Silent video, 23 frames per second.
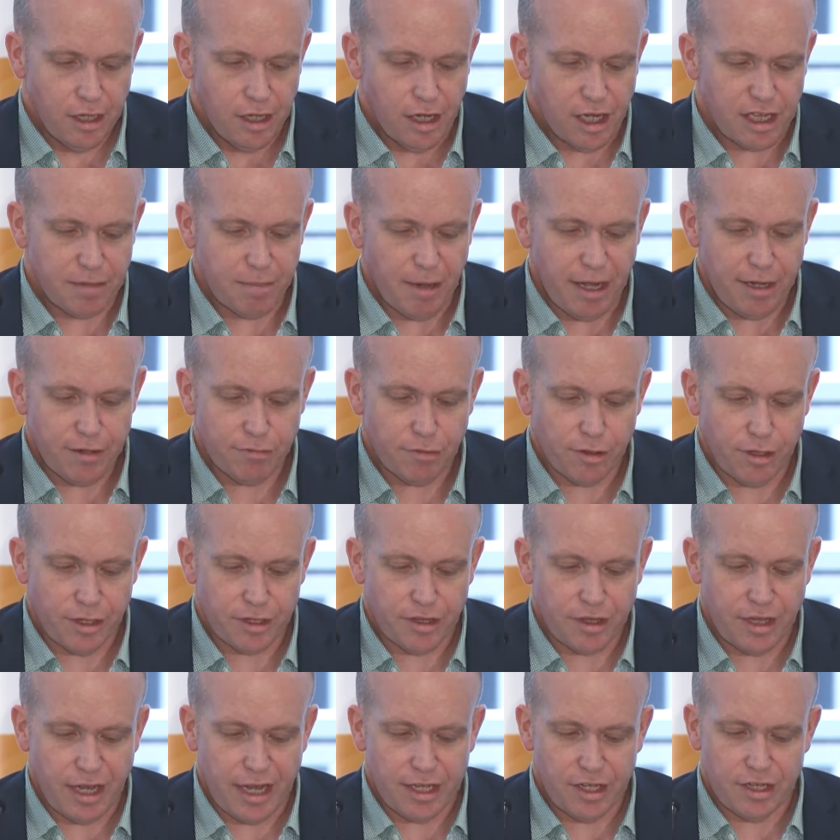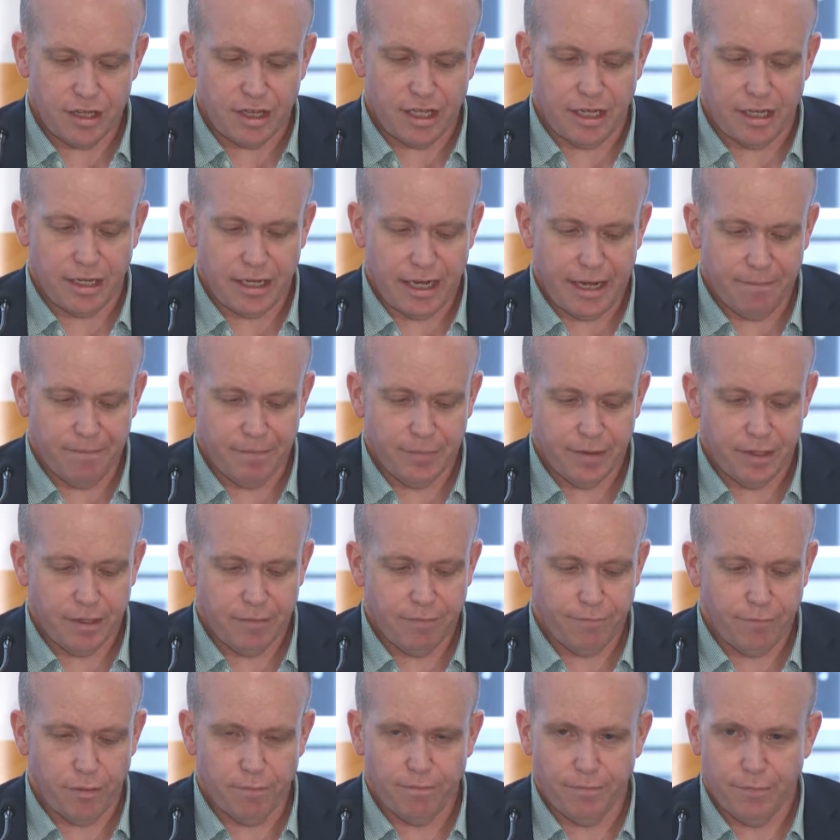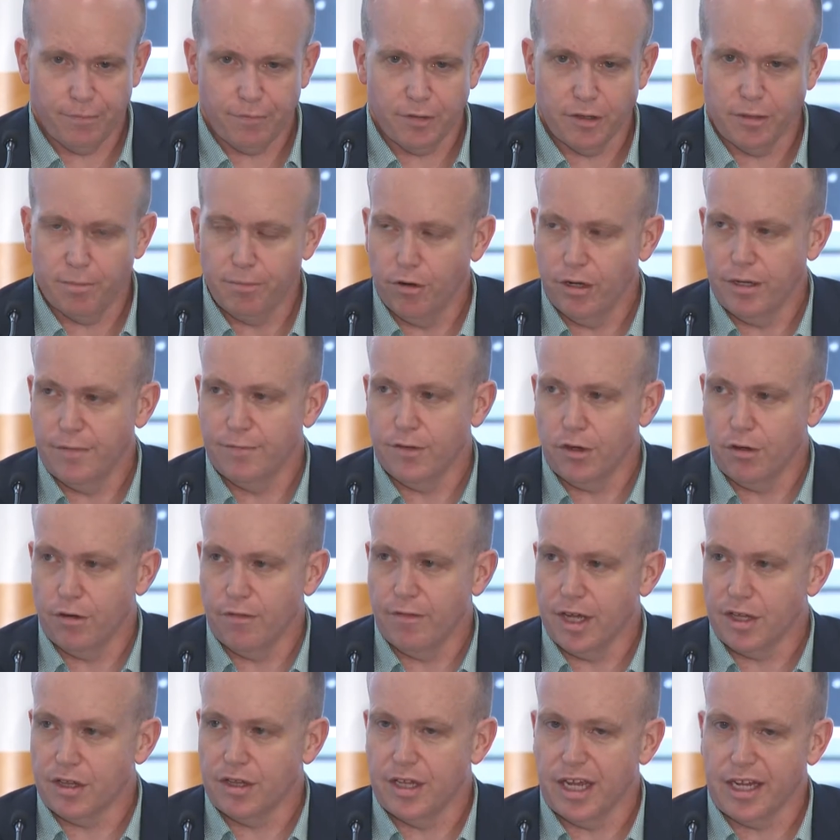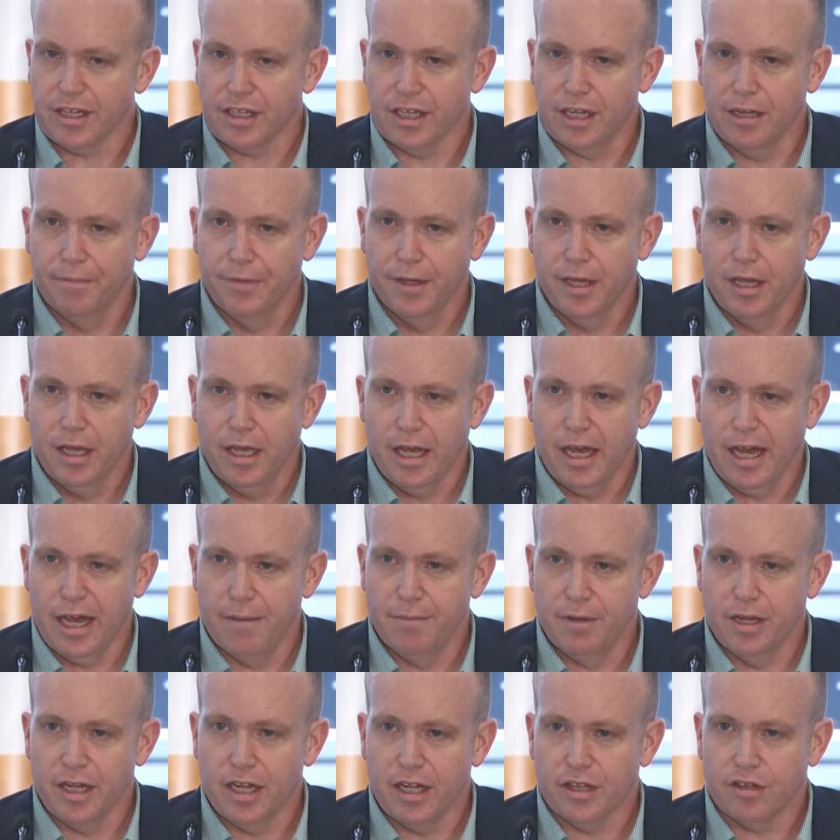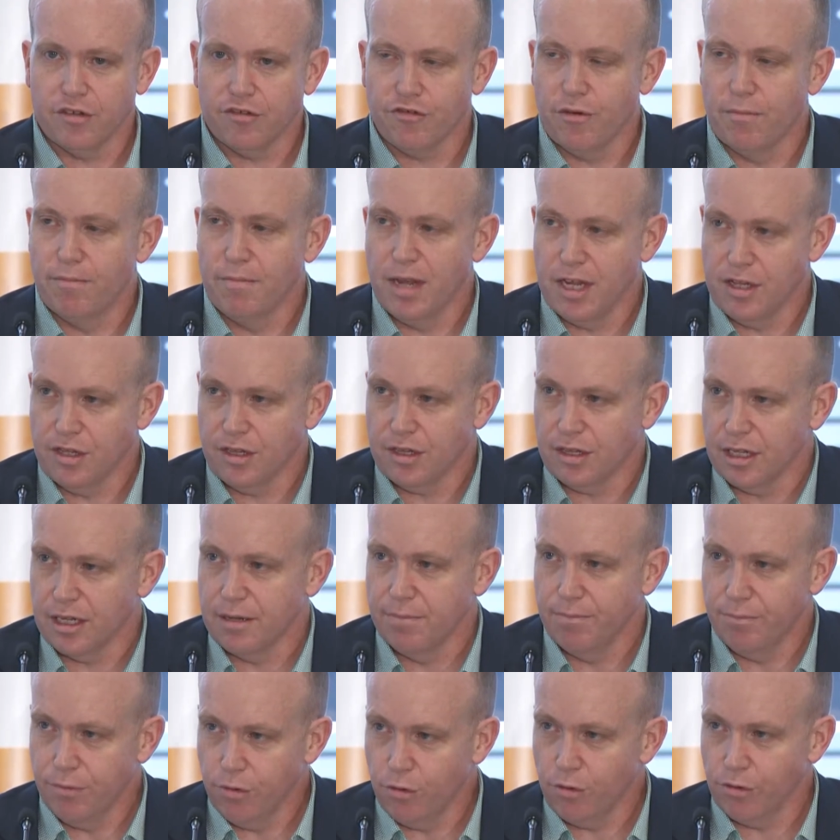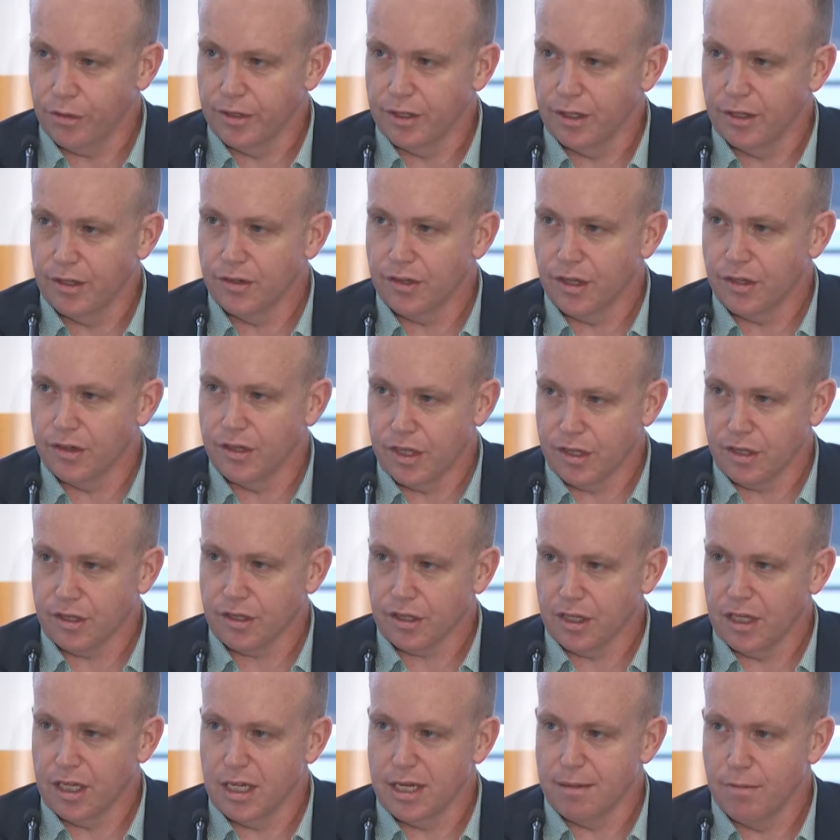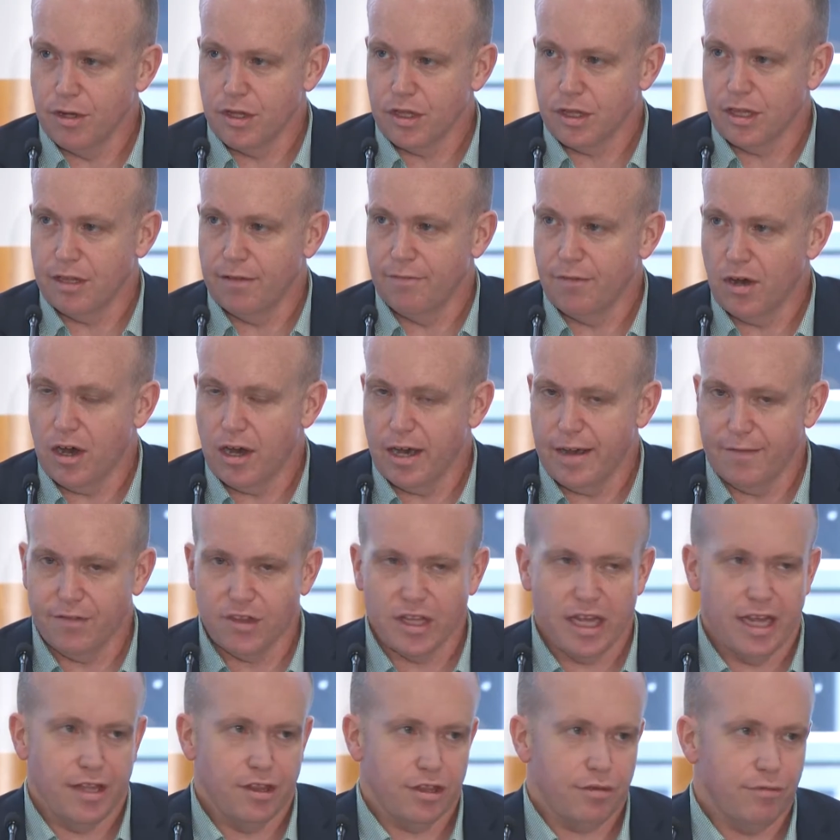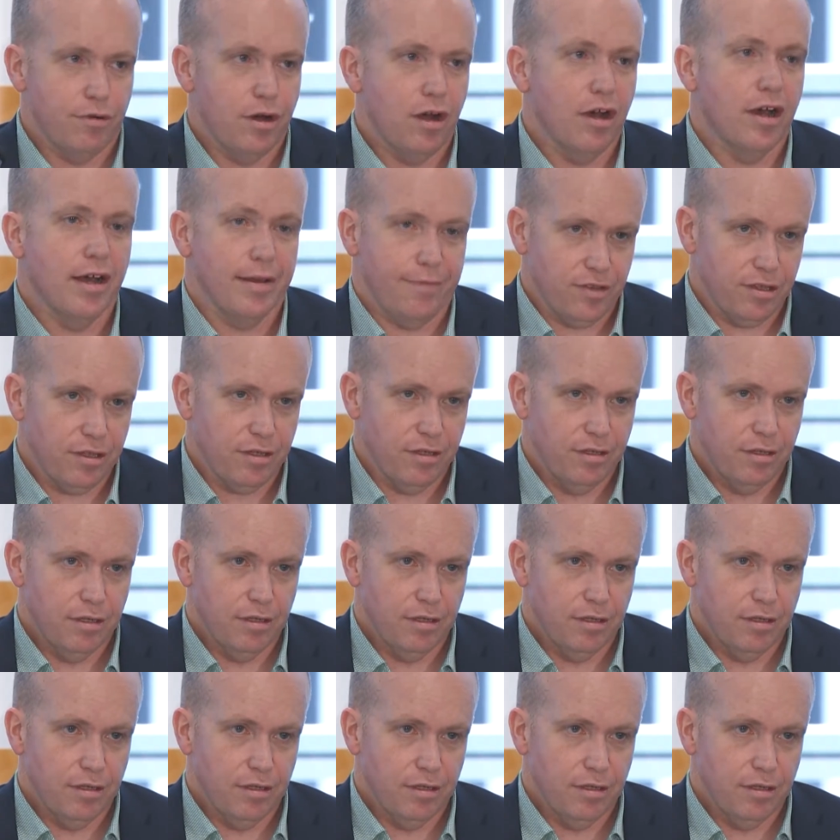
I suppose what I'd say is that um, from, from the point of view of our sector, Um, it's tremendously important that this scheme survives and thrives.